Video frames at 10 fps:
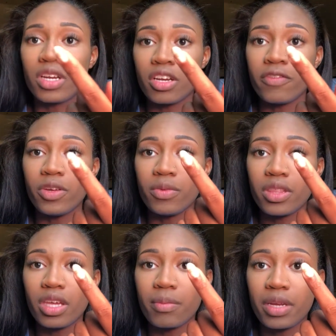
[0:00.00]
interview
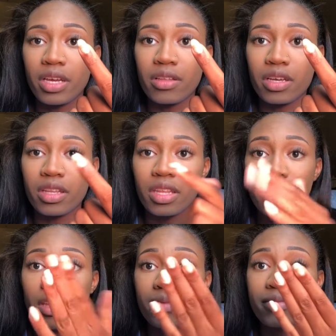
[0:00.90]
with like my nail looking
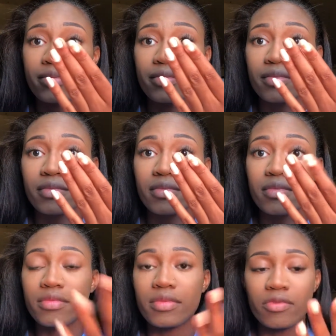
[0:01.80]
like
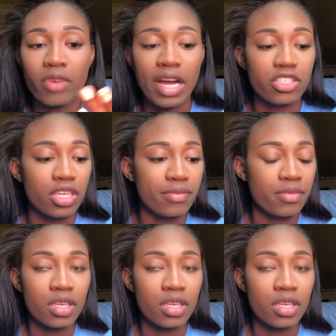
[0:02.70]
ratchet.